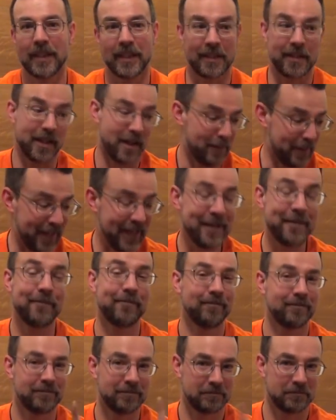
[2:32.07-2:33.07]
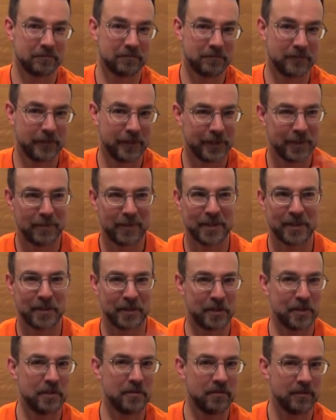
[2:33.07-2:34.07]
Carbine. Not a
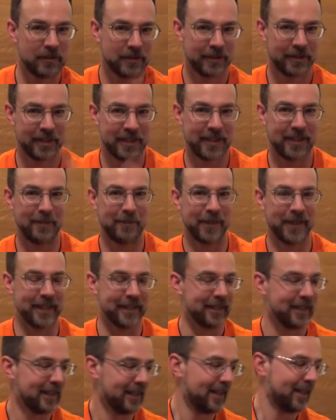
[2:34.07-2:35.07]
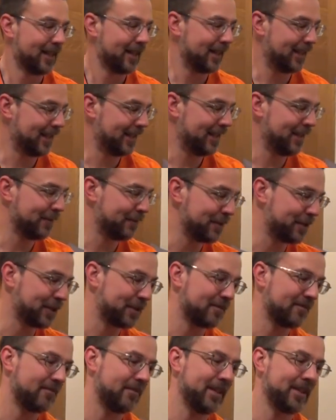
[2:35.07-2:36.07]
musketoon, it's a carbine,
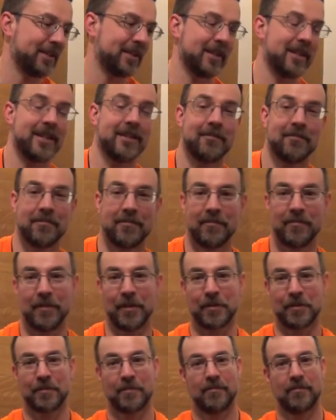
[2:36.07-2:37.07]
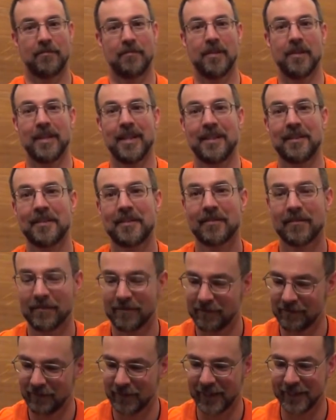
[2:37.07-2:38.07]
which basically looks more or less
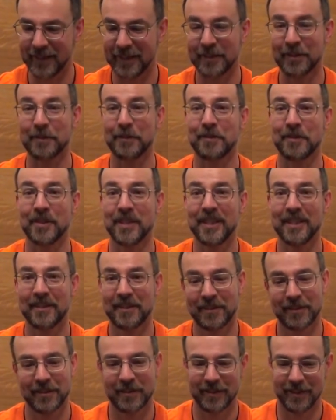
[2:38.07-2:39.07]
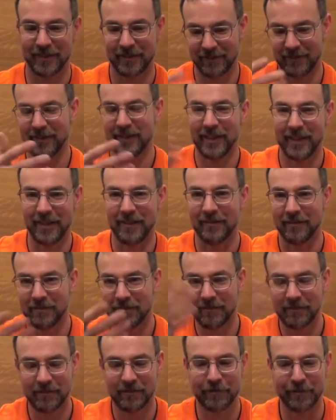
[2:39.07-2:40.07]
identical to this, in
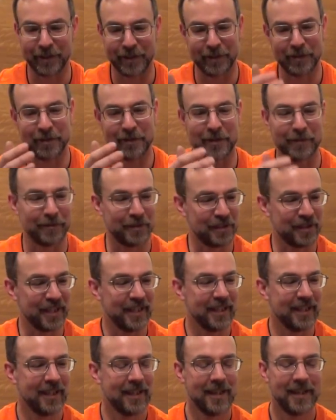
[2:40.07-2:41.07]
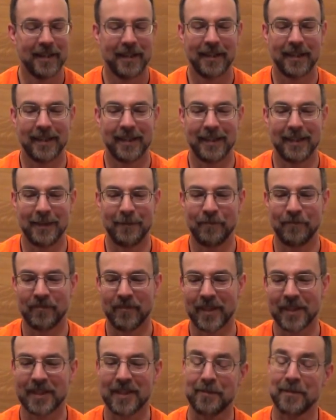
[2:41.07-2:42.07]
flintlock obviously,
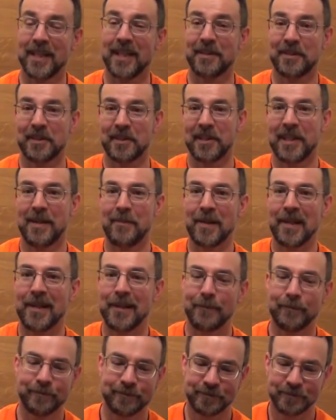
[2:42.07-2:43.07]
except it has a sling bar.